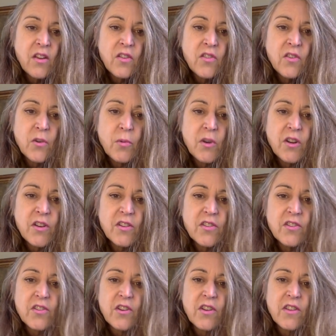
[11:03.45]
So we're going to
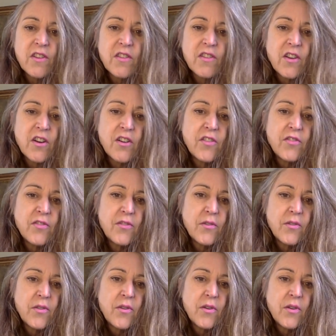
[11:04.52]
start this off,
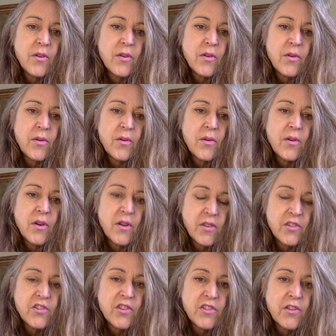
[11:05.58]
uh,
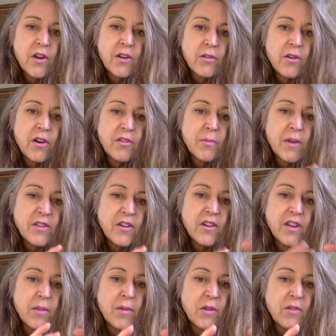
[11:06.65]
the Chautauqua off by
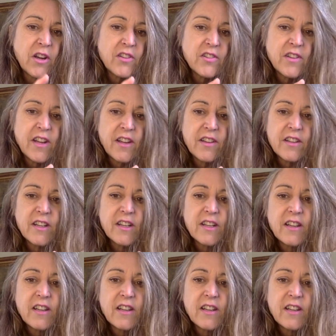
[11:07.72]
talking about rationality.